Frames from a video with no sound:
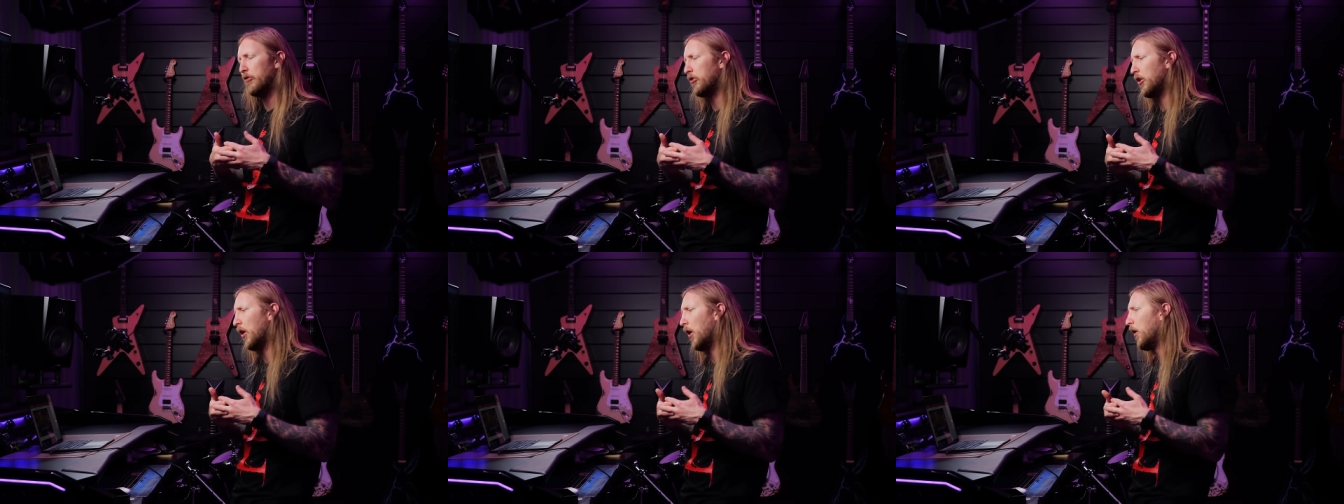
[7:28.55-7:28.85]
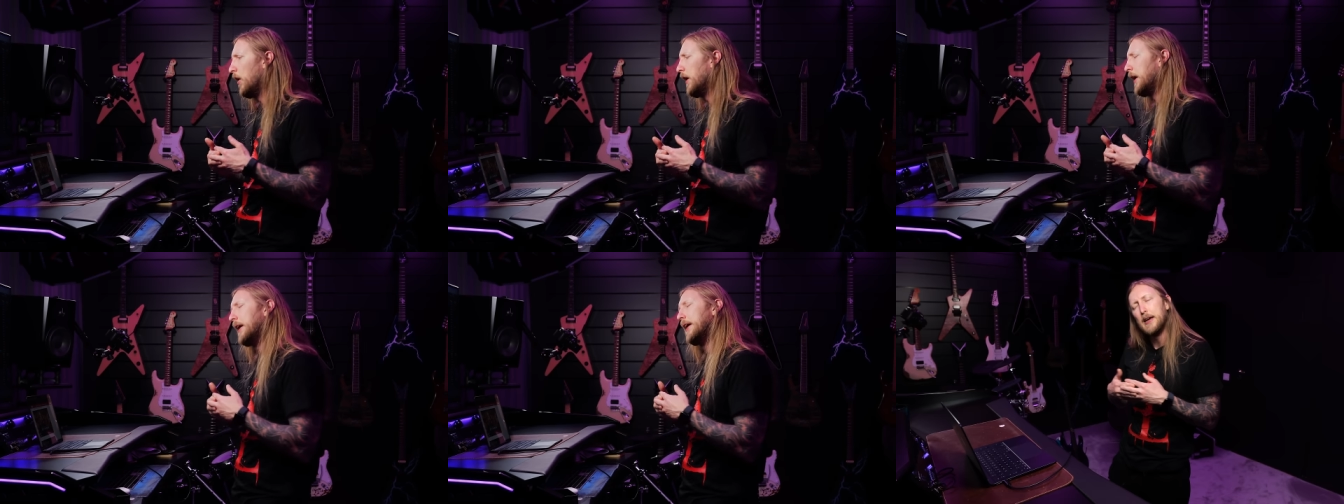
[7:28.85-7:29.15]

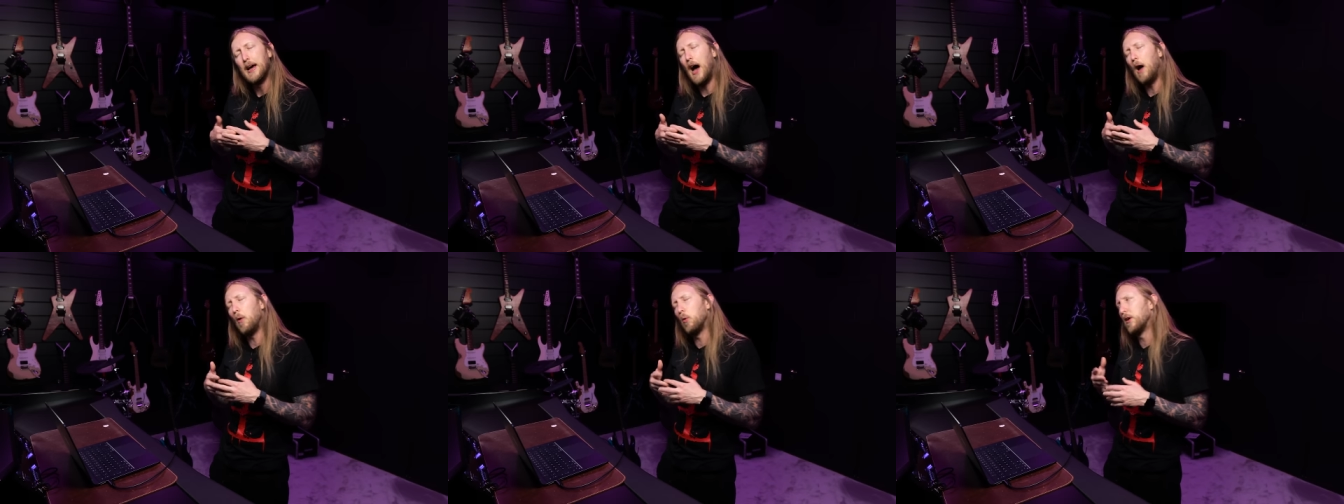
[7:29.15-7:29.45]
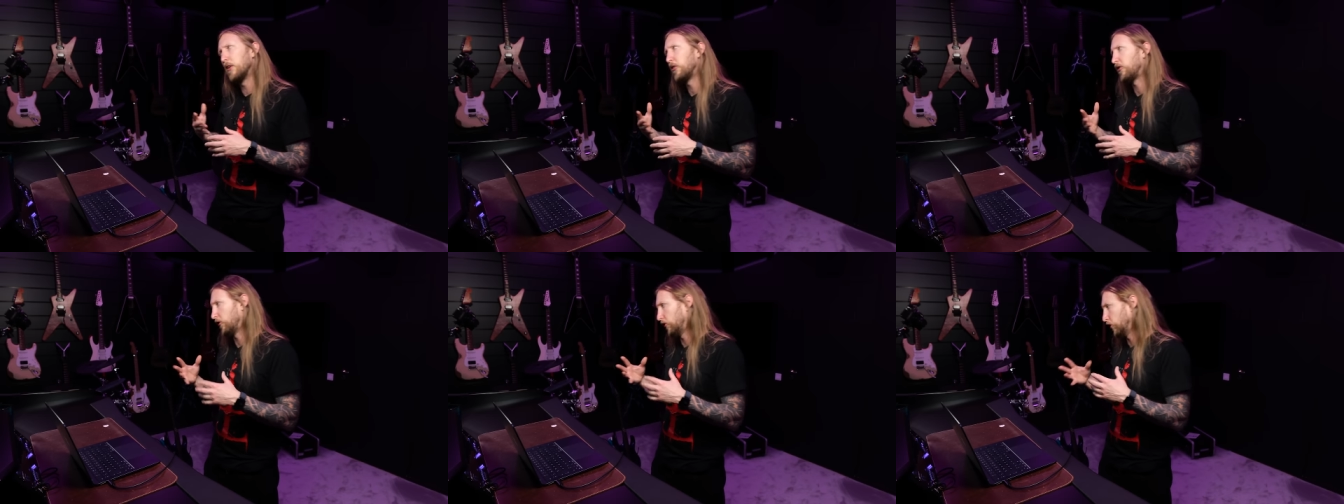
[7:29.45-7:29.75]
So I
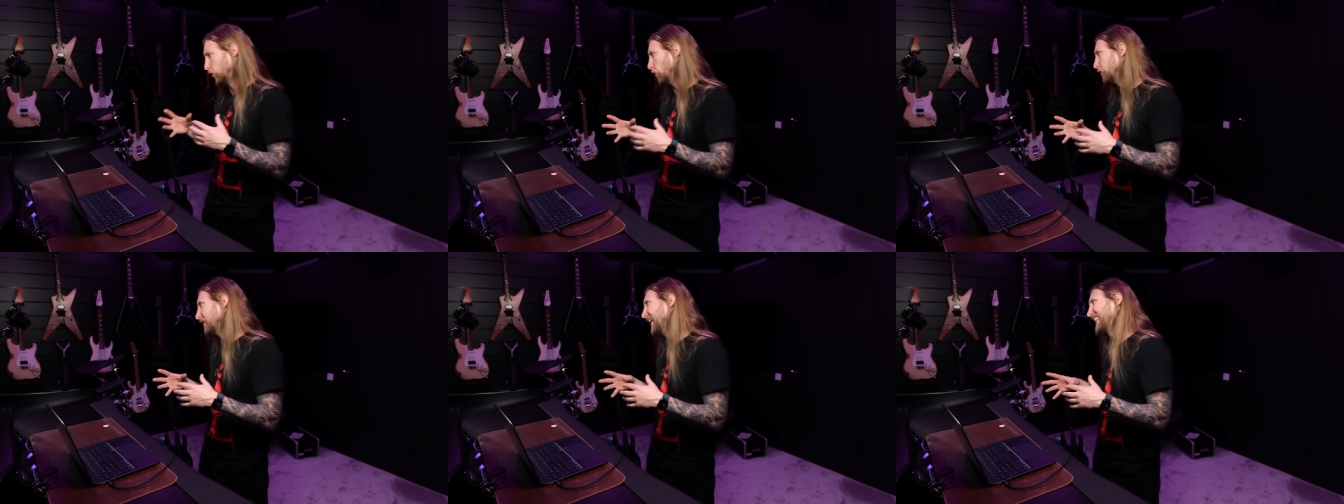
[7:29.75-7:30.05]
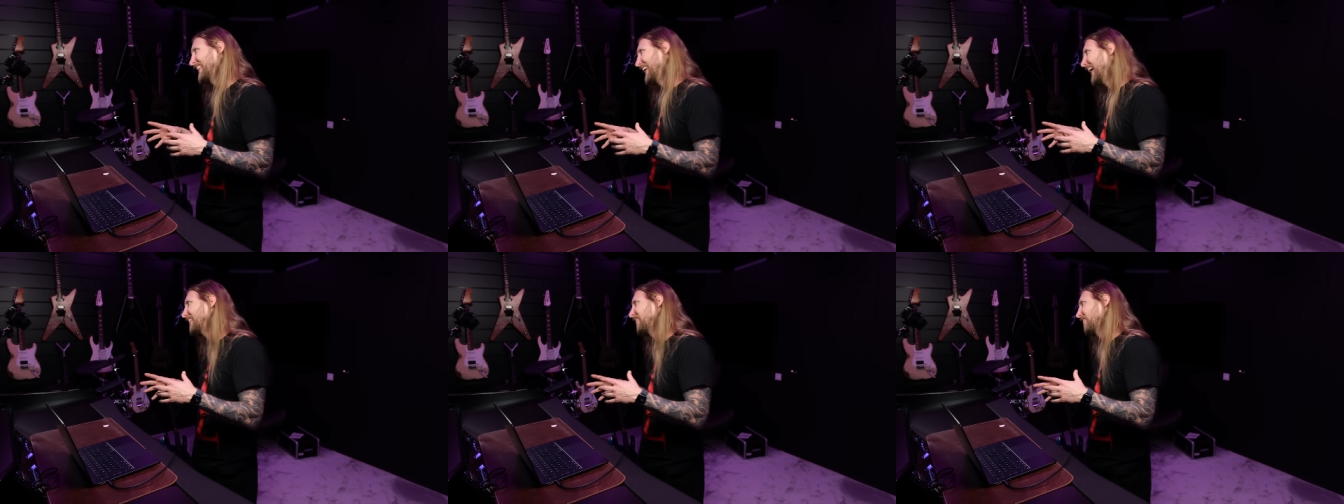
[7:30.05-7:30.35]
would assume
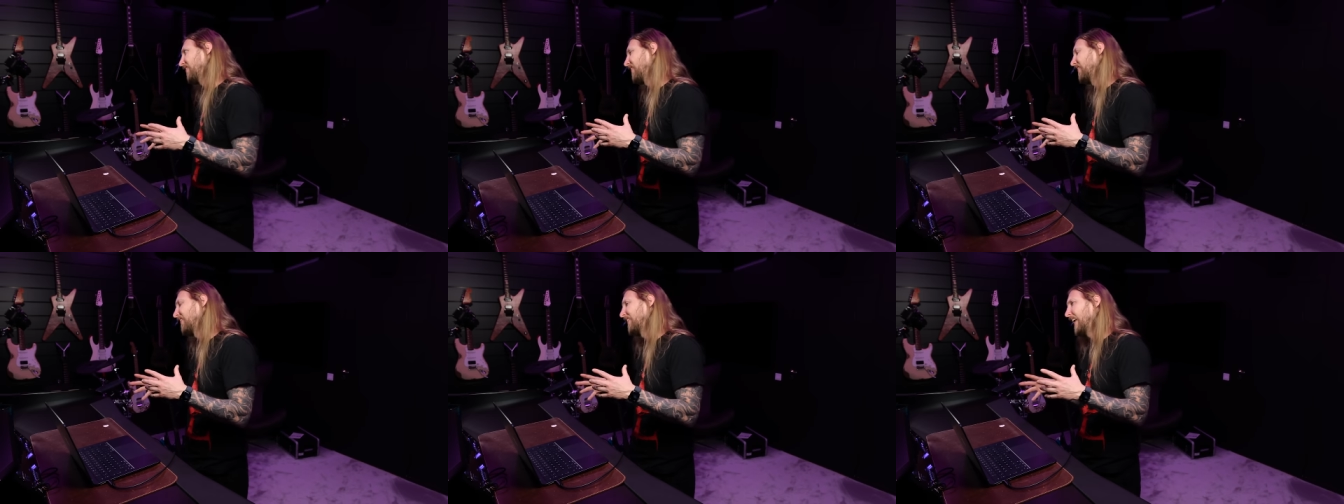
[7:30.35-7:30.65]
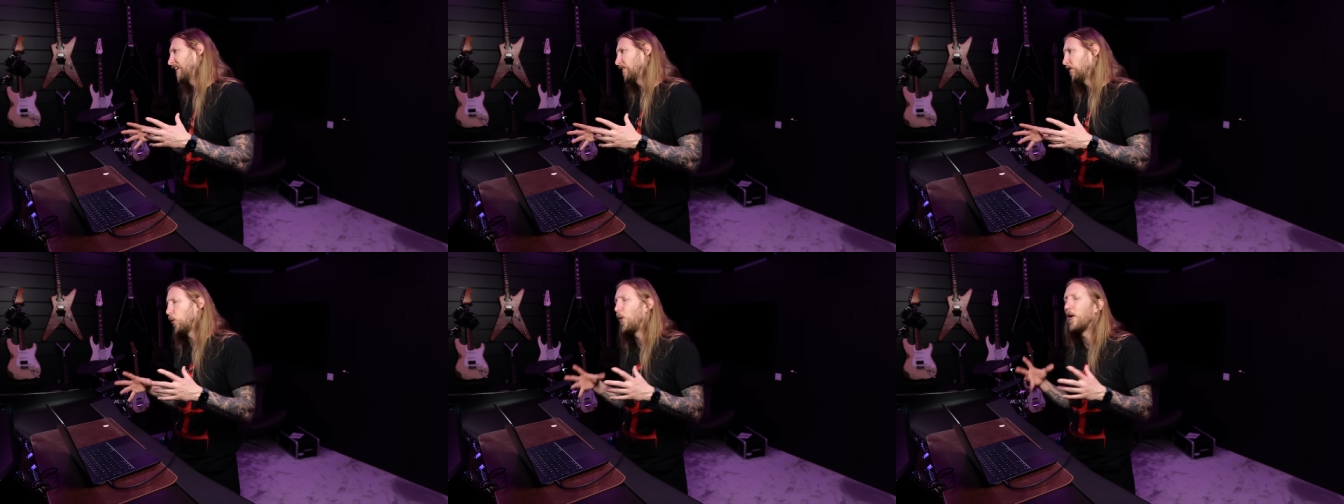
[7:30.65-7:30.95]
that that's
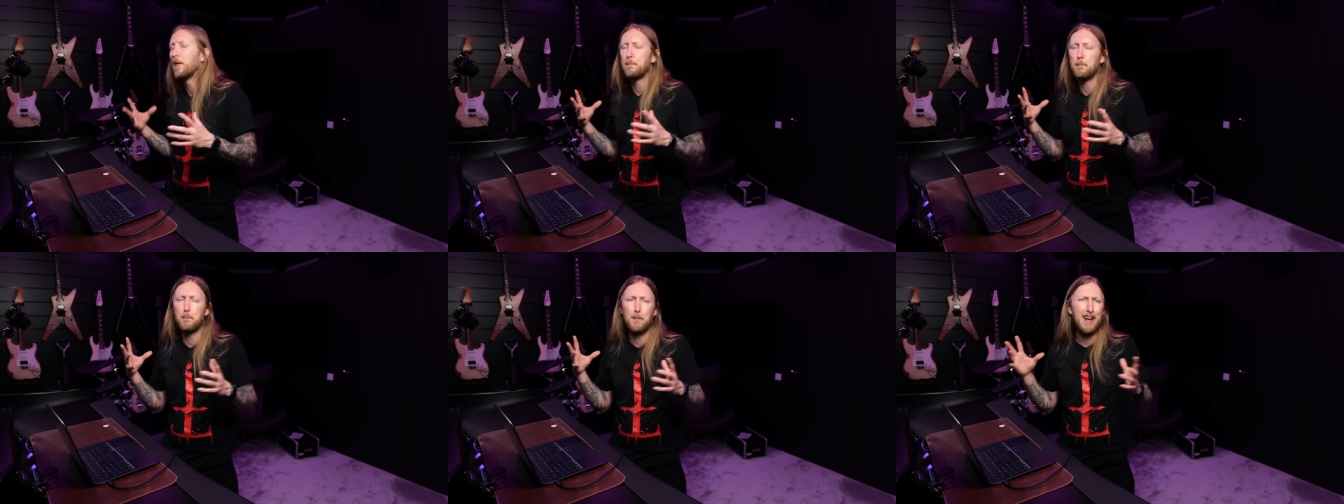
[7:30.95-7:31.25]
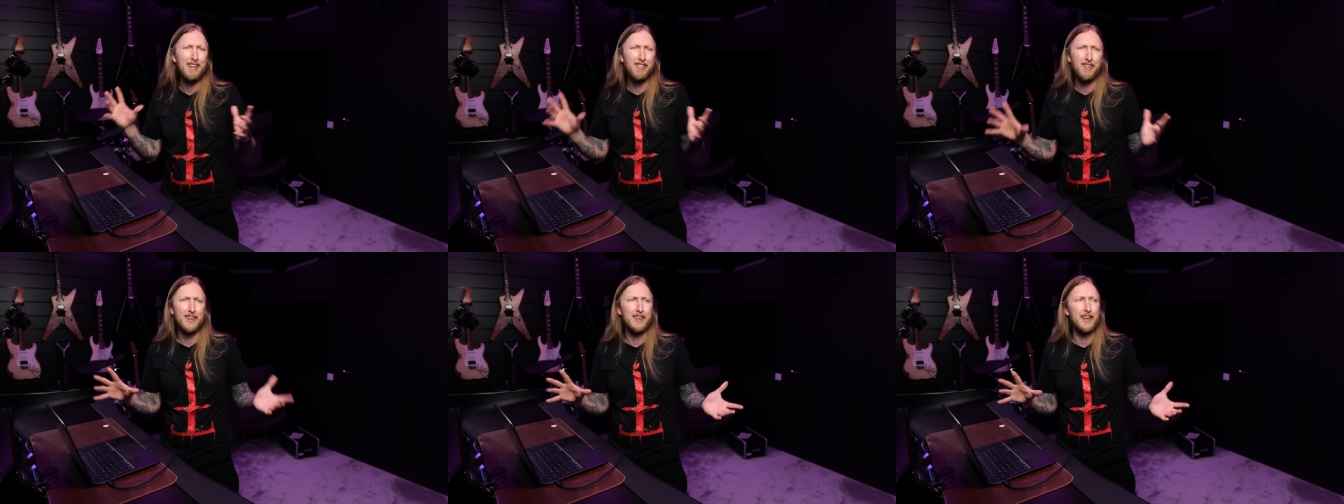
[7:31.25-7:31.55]
what
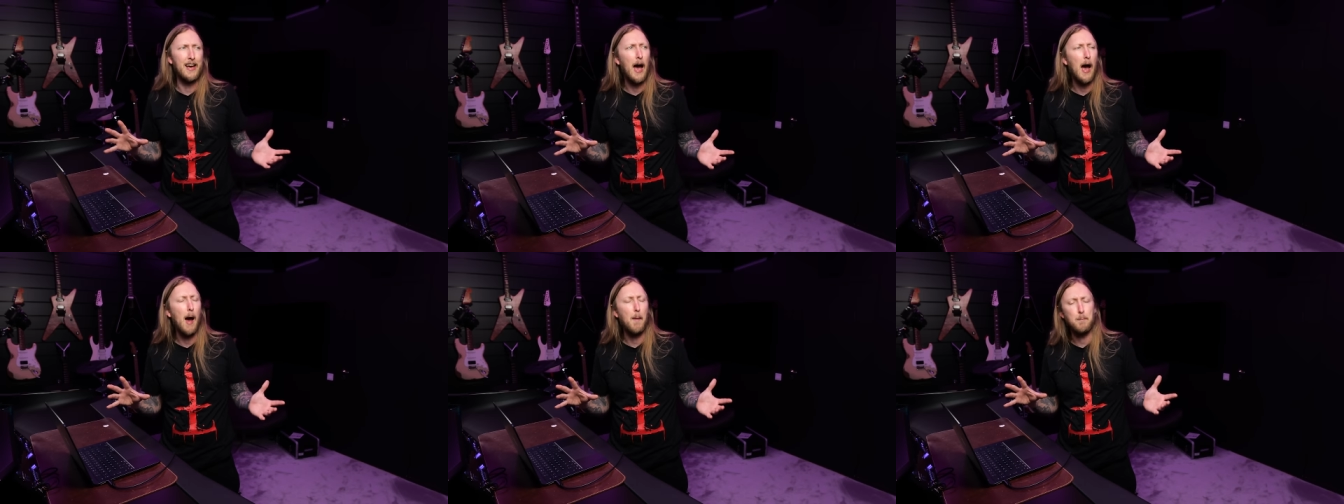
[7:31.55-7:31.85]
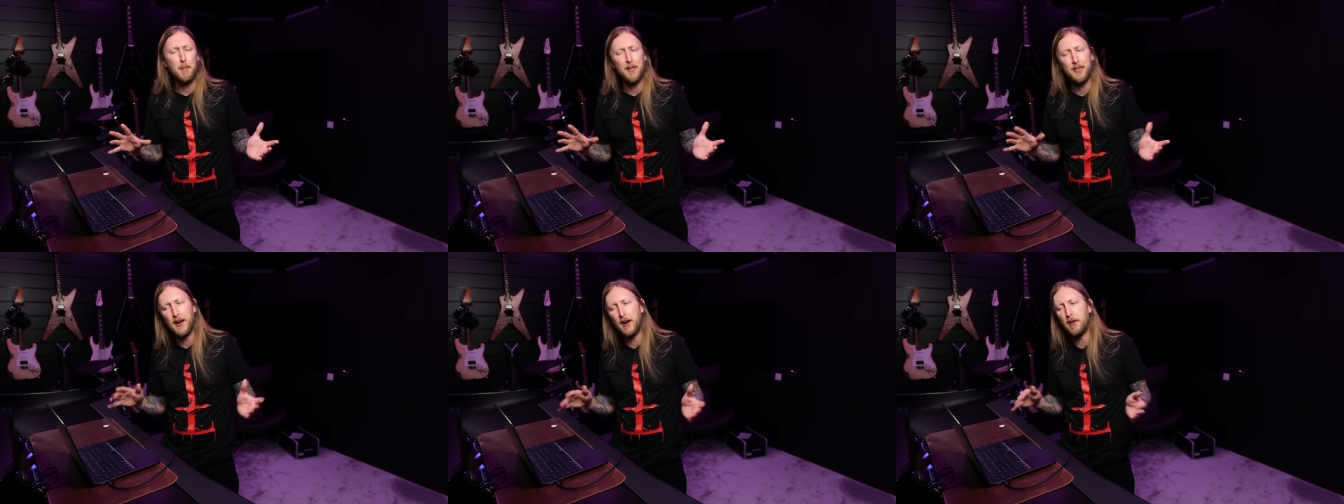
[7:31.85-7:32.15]
basically
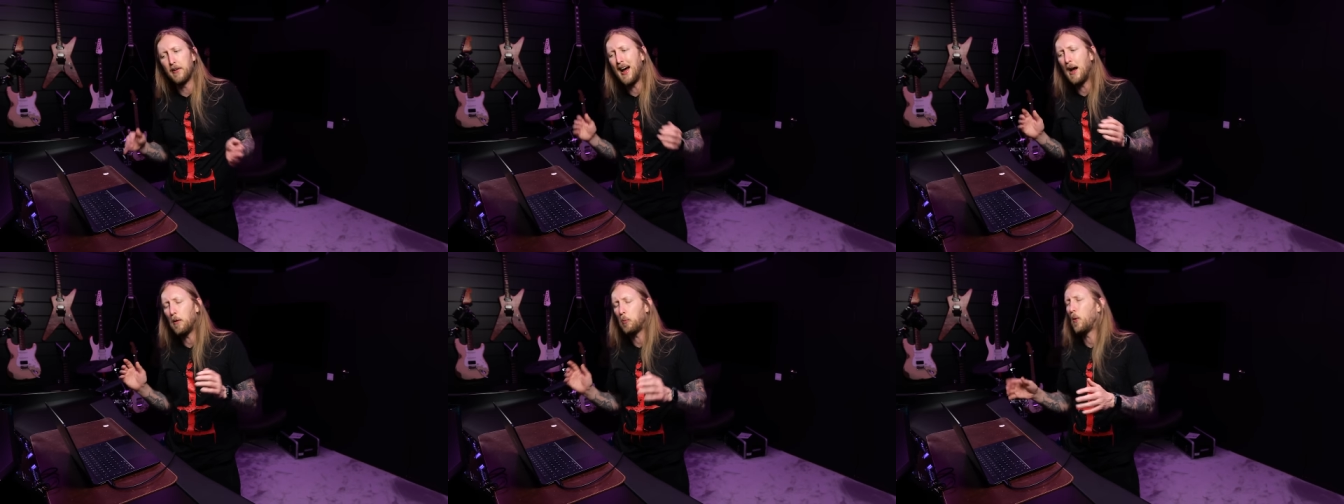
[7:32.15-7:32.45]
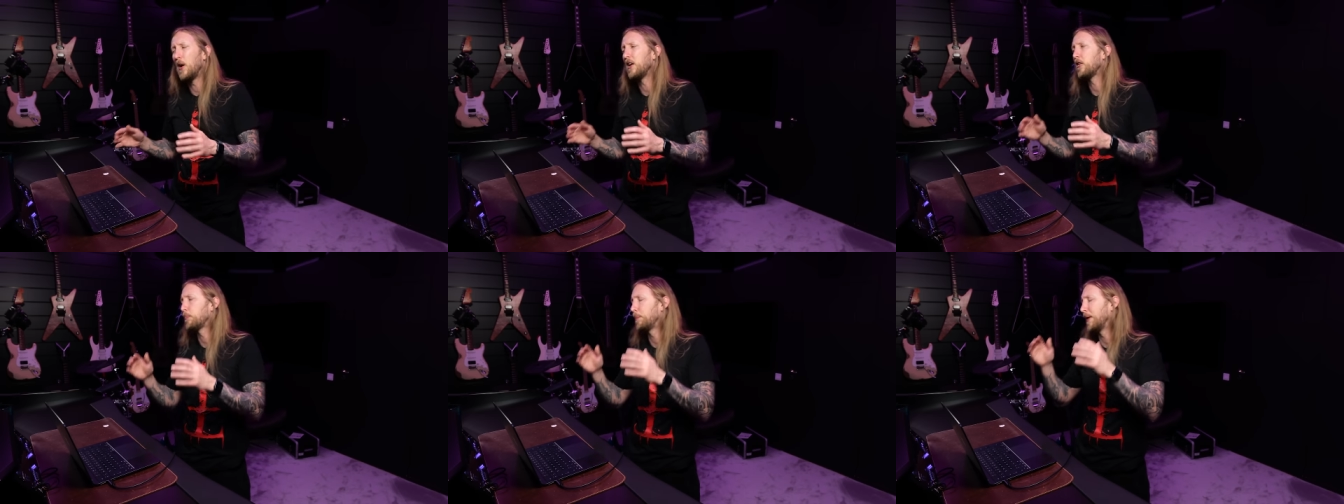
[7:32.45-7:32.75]
happened there.
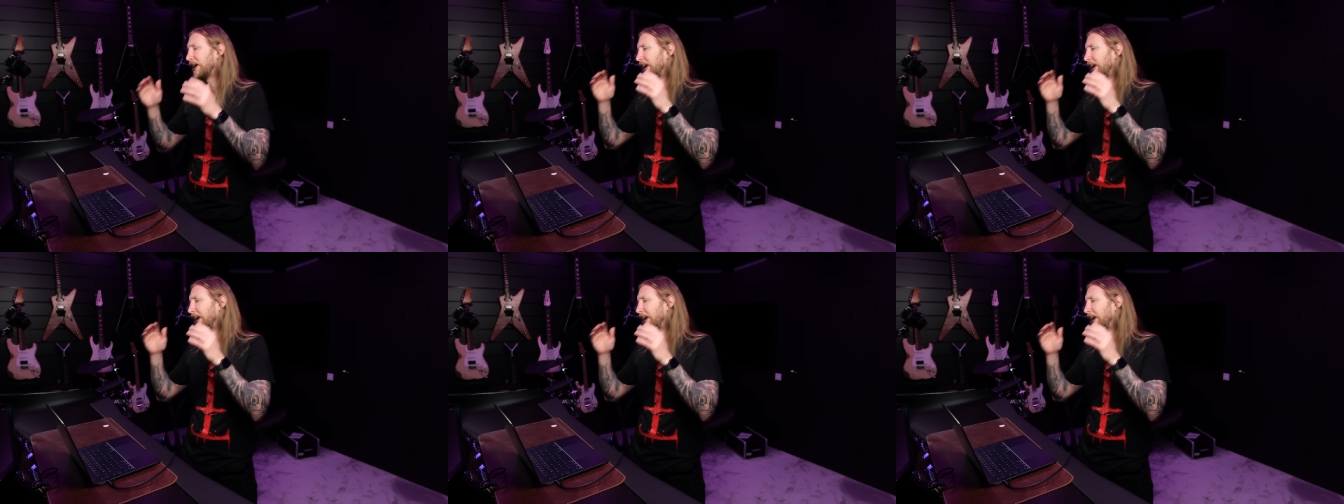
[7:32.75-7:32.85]
Nightwish